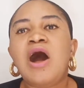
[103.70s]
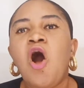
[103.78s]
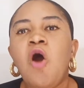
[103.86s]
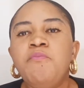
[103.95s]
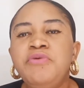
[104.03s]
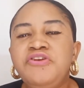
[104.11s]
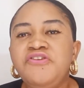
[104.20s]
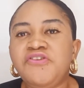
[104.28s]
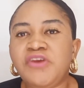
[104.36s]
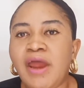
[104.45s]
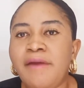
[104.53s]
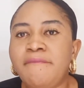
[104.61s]
I'll be
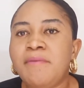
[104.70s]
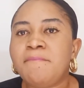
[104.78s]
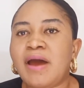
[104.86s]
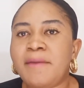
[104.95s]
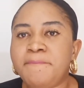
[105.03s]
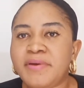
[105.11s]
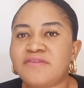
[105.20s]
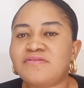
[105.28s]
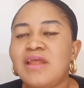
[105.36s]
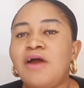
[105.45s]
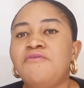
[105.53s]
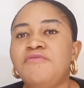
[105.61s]
sharing my
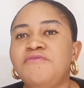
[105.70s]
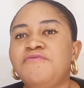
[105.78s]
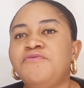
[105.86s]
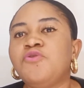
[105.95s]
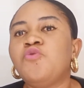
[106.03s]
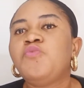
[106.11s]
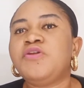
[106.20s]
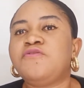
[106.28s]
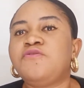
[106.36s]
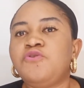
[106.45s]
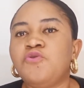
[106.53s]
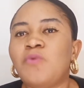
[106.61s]
personal review
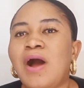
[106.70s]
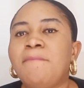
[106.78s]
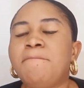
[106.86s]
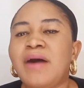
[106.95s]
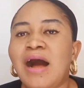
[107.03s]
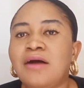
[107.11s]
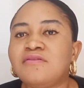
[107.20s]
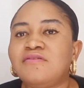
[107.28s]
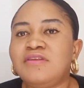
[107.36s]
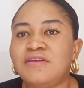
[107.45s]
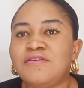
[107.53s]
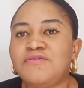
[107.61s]
with you
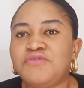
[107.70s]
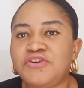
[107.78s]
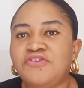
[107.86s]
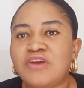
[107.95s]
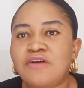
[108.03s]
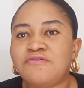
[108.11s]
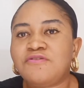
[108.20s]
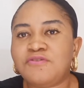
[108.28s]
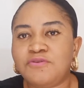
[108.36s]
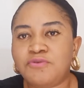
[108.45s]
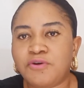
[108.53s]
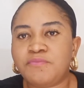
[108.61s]
about this facial
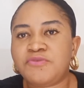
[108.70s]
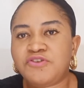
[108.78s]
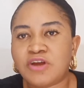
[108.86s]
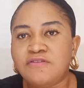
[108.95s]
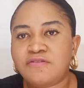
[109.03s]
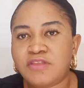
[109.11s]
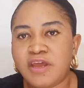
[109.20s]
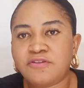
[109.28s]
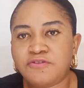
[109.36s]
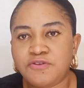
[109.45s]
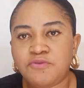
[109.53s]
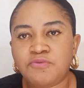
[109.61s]
serum. Just
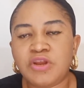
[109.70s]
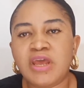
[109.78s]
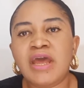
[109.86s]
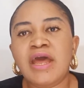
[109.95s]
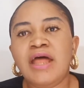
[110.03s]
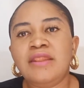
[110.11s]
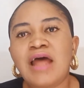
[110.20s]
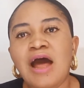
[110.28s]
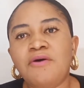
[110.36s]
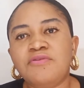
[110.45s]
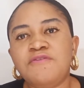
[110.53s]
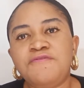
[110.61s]
stay tuned.
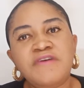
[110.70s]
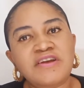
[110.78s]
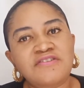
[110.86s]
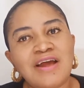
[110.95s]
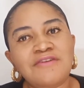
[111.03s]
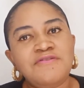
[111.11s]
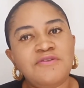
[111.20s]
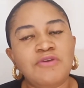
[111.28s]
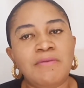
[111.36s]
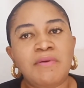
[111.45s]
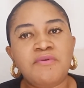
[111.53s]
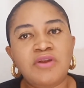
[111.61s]
Now, the facial
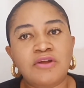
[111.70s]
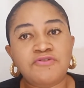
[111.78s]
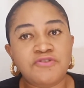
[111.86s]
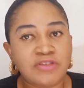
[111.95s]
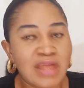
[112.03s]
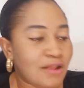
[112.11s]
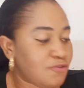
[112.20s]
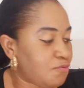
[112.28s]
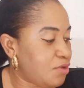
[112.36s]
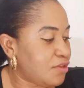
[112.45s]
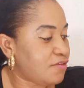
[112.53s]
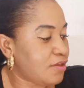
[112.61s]
serum I'm going to
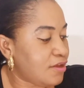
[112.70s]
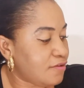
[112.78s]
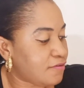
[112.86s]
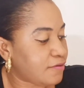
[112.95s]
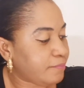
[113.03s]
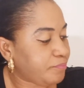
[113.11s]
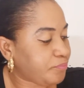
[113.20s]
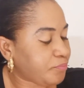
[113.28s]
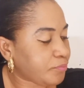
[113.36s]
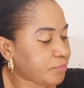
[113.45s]
start with is